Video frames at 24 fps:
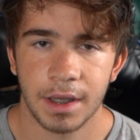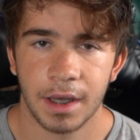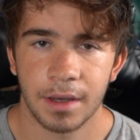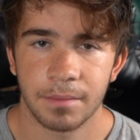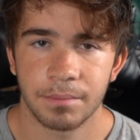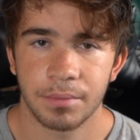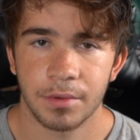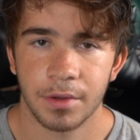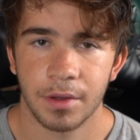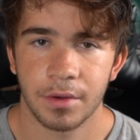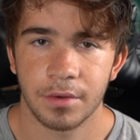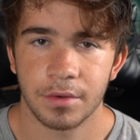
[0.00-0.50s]

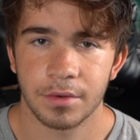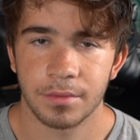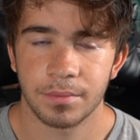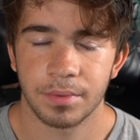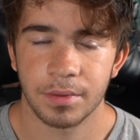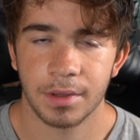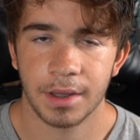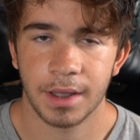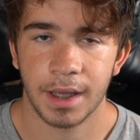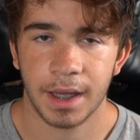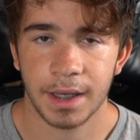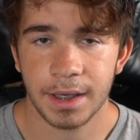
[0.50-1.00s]
upload or
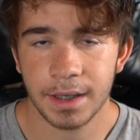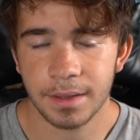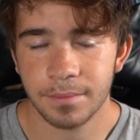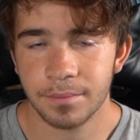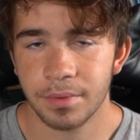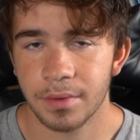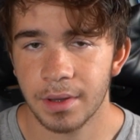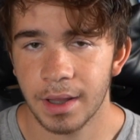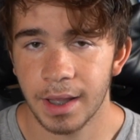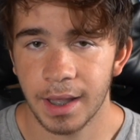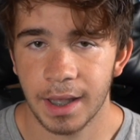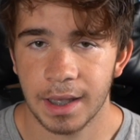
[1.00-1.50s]
play. I didn't
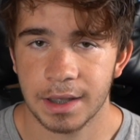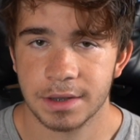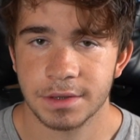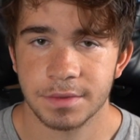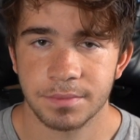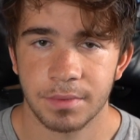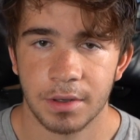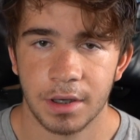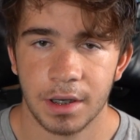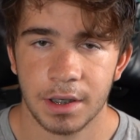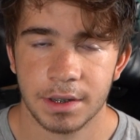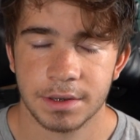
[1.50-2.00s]
play
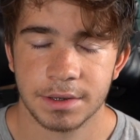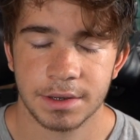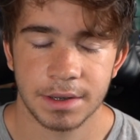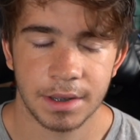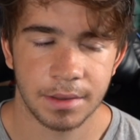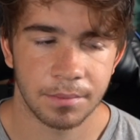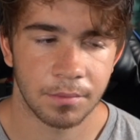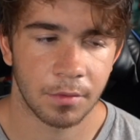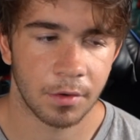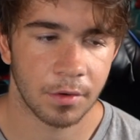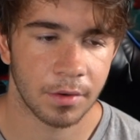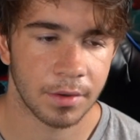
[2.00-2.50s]
Xbox
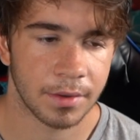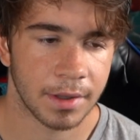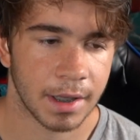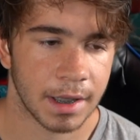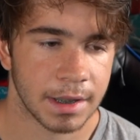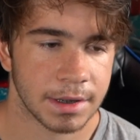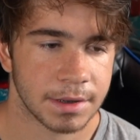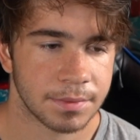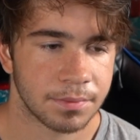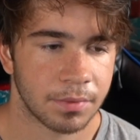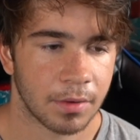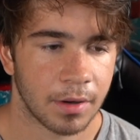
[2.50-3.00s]
anymore, and
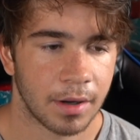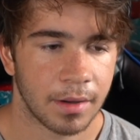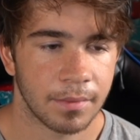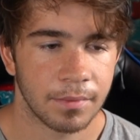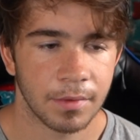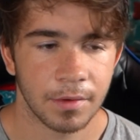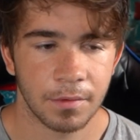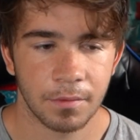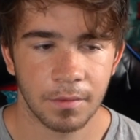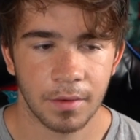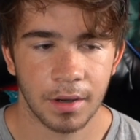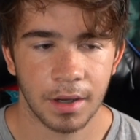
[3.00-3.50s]
that's
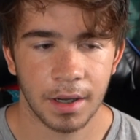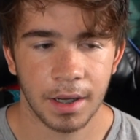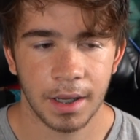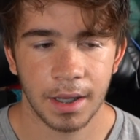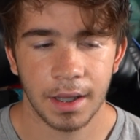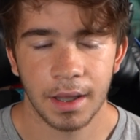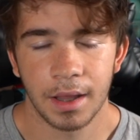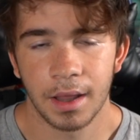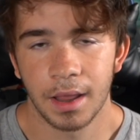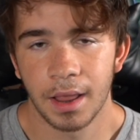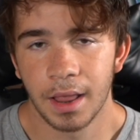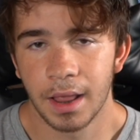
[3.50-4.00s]
probably
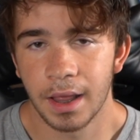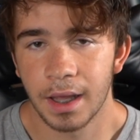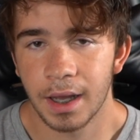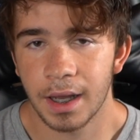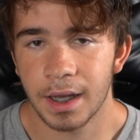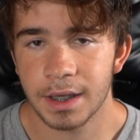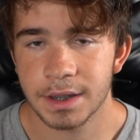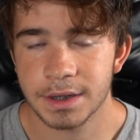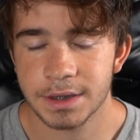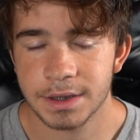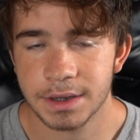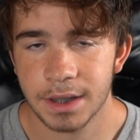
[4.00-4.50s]
why
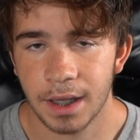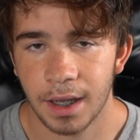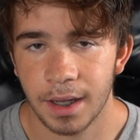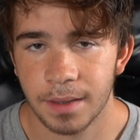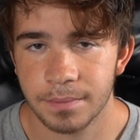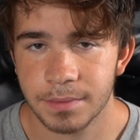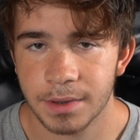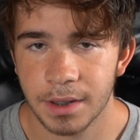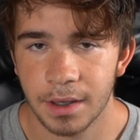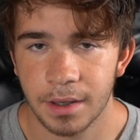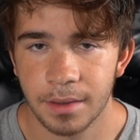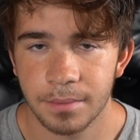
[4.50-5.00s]
I
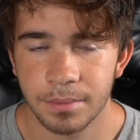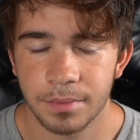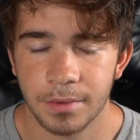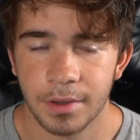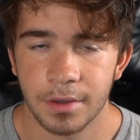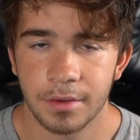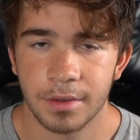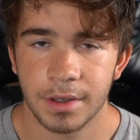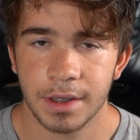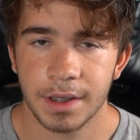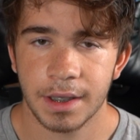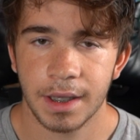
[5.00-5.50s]
stopped
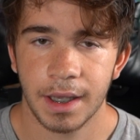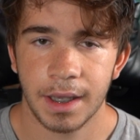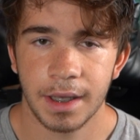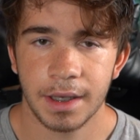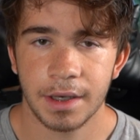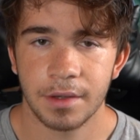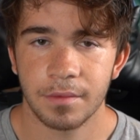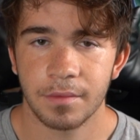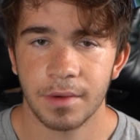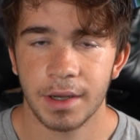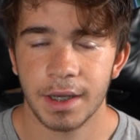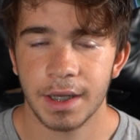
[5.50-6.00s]
uploading.
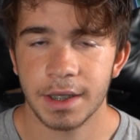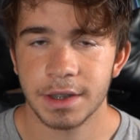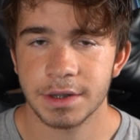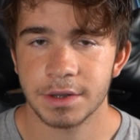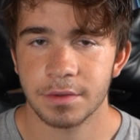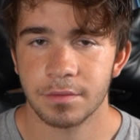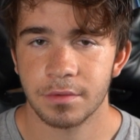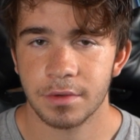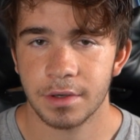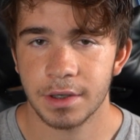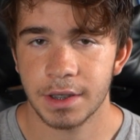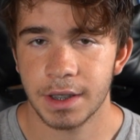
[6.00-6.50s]
Anyways,
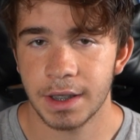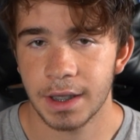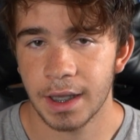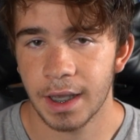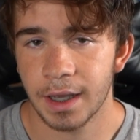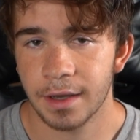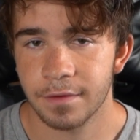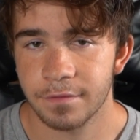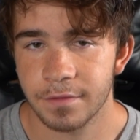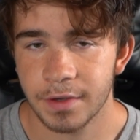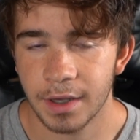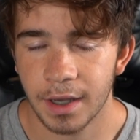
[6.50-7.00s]
we
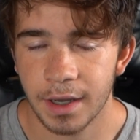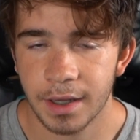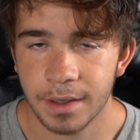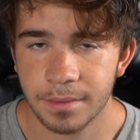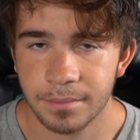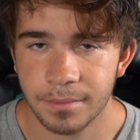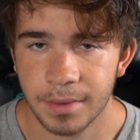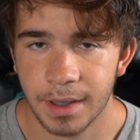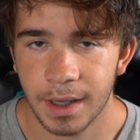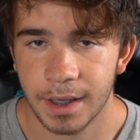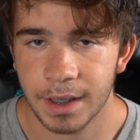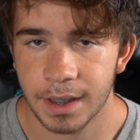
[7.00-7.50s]
have
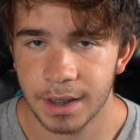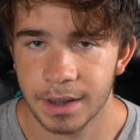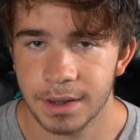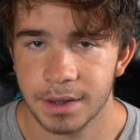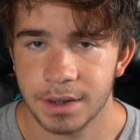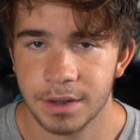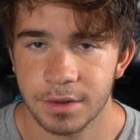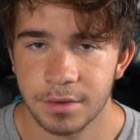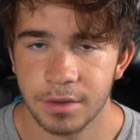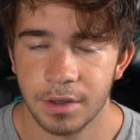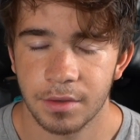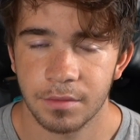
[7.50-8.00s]
gotten back
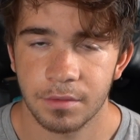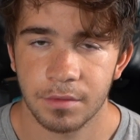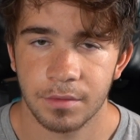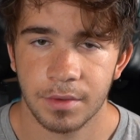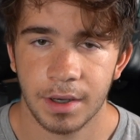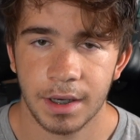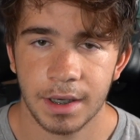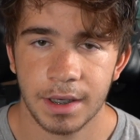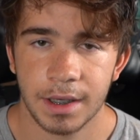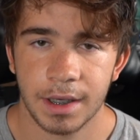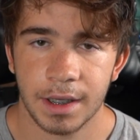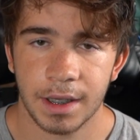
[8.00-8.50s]
into it. We're
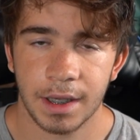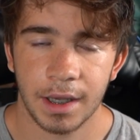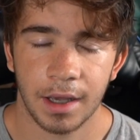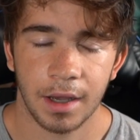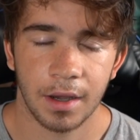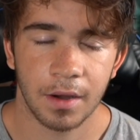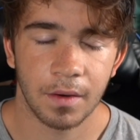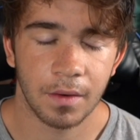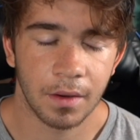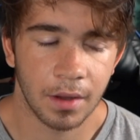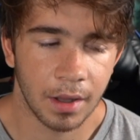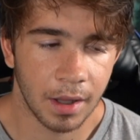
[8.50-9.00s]
ready to
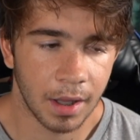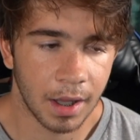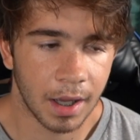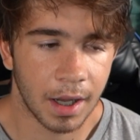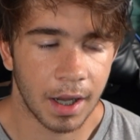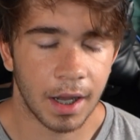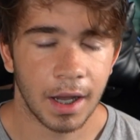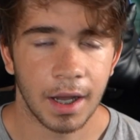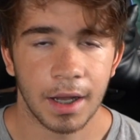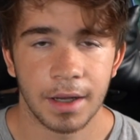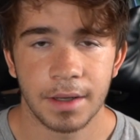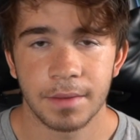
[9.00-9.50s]
go.
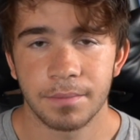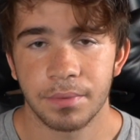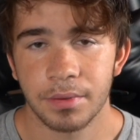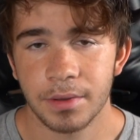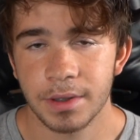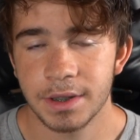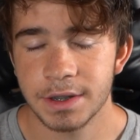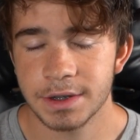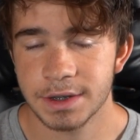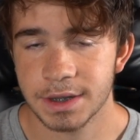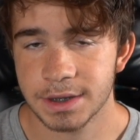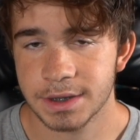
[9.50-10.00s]

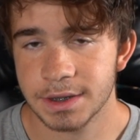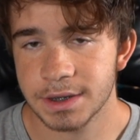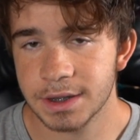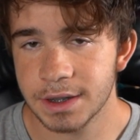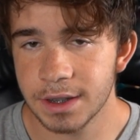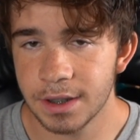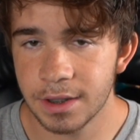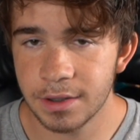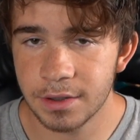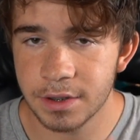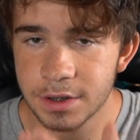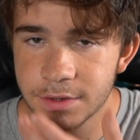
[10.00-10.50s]
Please
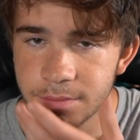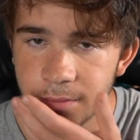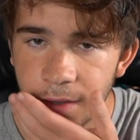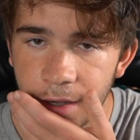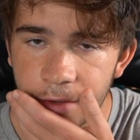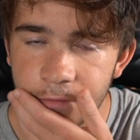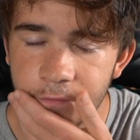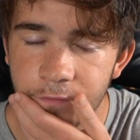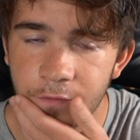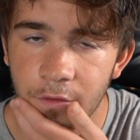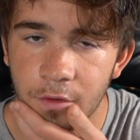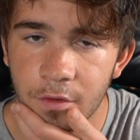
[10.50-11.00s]
excuse
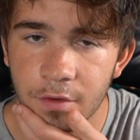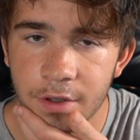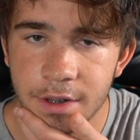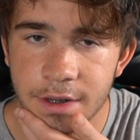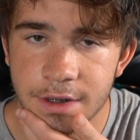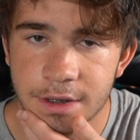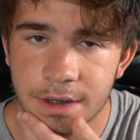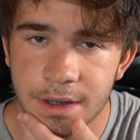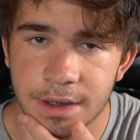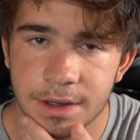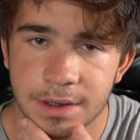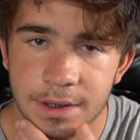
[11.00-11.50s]
my
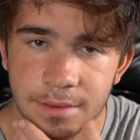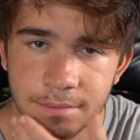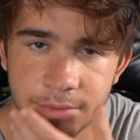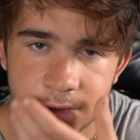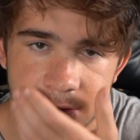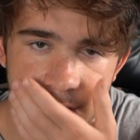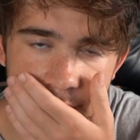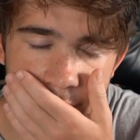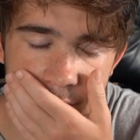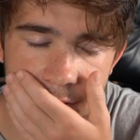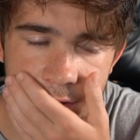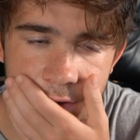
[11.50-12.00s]
voice because I'm
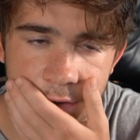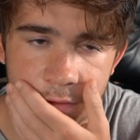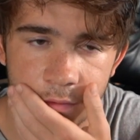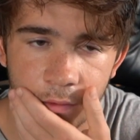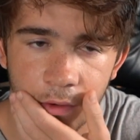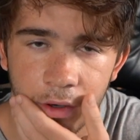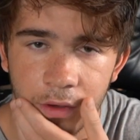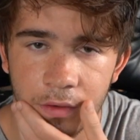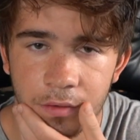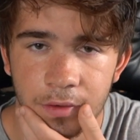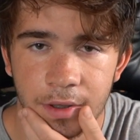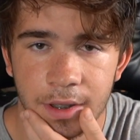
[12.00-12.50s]
still
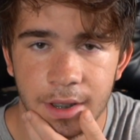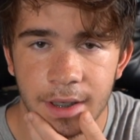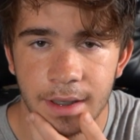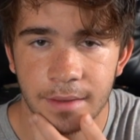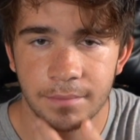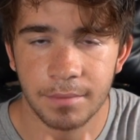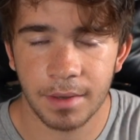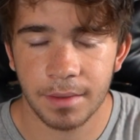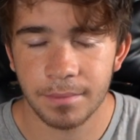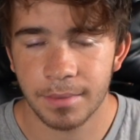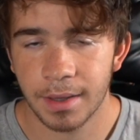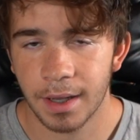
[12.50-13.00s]
swollen
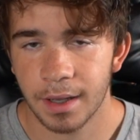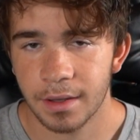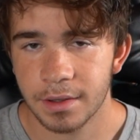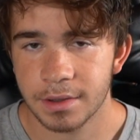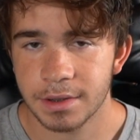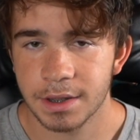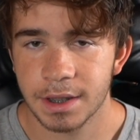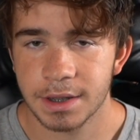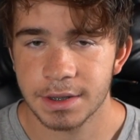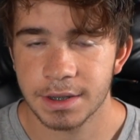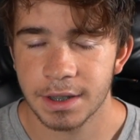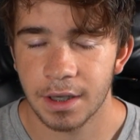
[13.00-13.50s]
and my mouth
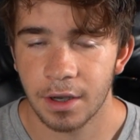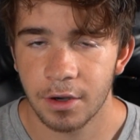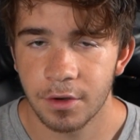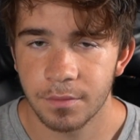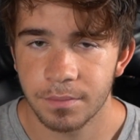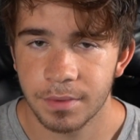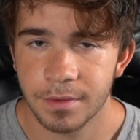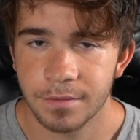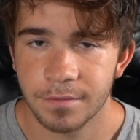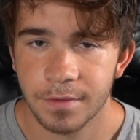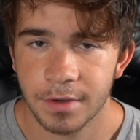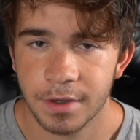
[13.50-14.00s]
doesn't
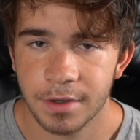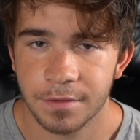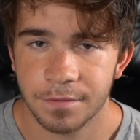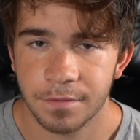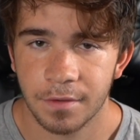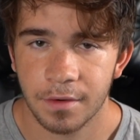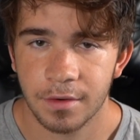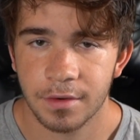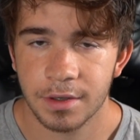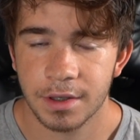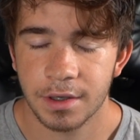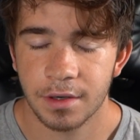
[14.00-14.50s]
open very
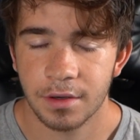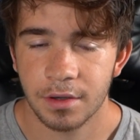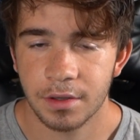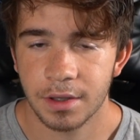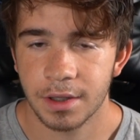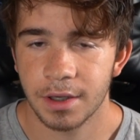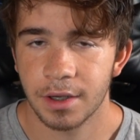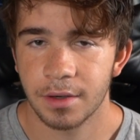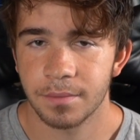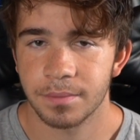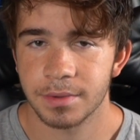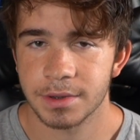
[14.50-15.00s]
far. It
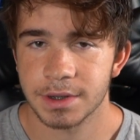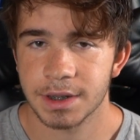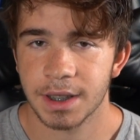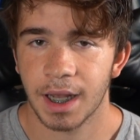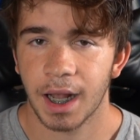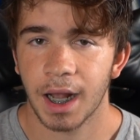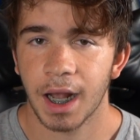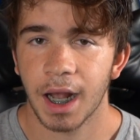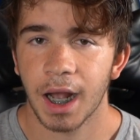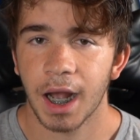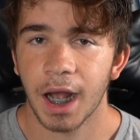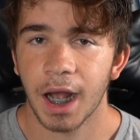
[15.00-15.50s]
only opens
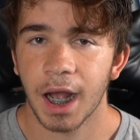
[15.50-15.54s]
like